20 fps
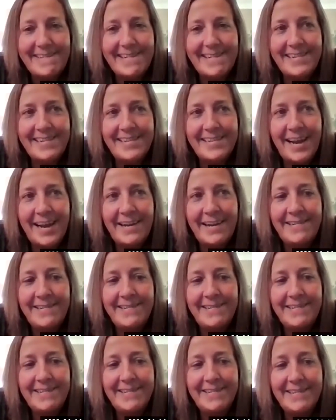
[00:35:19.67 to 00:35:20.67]
I,
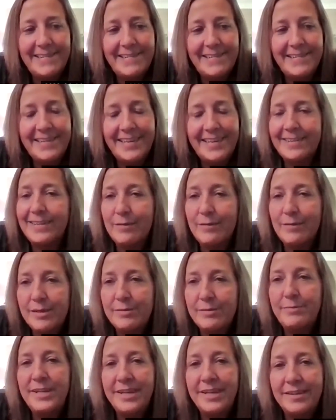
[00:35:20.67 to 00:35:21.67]
I that seemed
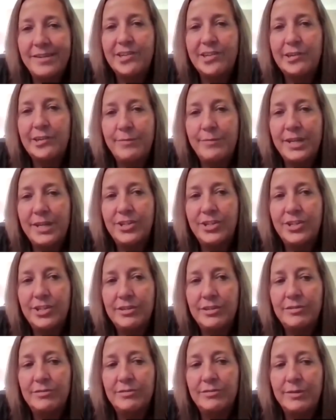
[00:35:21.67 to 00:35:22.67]
to be a term that she
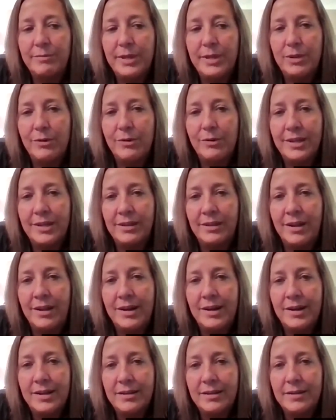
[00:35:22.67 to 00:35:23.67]
used with me quite a
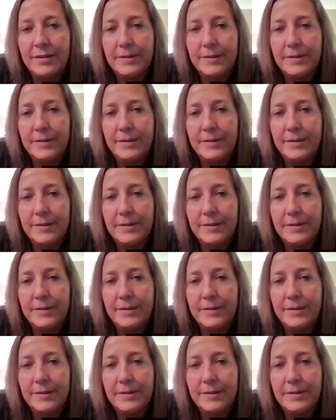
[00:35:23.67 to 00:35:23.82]
lot.